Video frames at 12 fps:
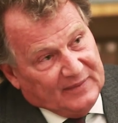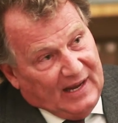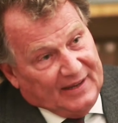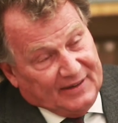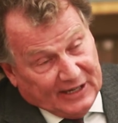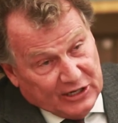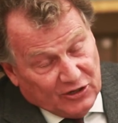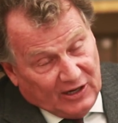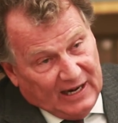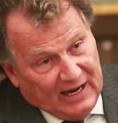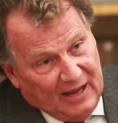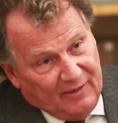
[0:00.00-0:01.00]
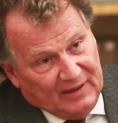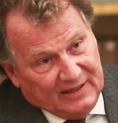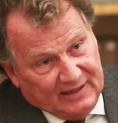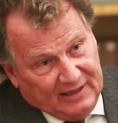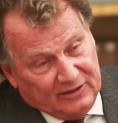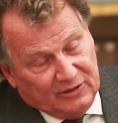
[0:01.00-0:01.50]
at regional level, in
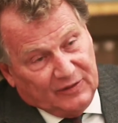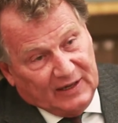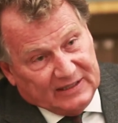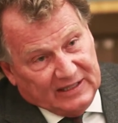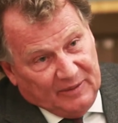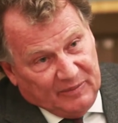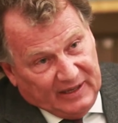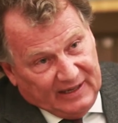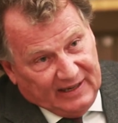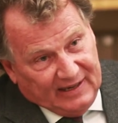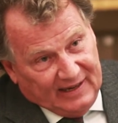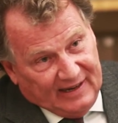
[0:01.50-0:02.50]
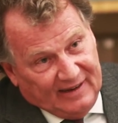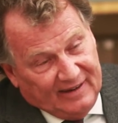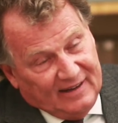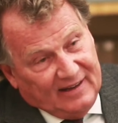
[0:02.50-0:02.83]
the case of Latin America,